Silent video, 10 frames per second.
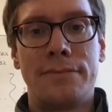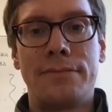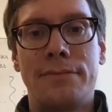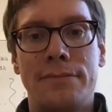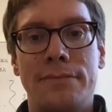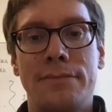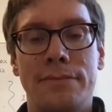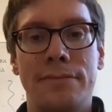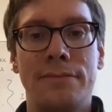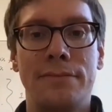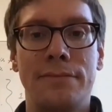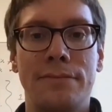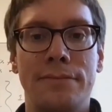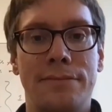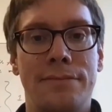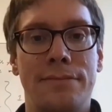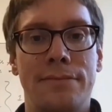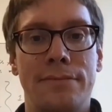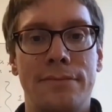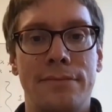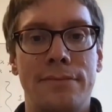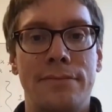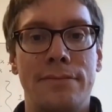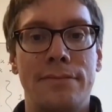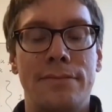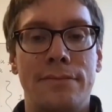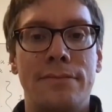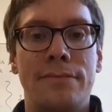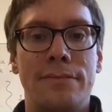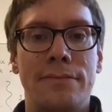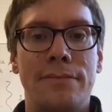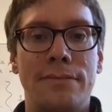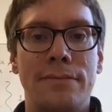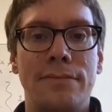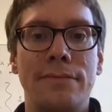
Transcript: [no speech]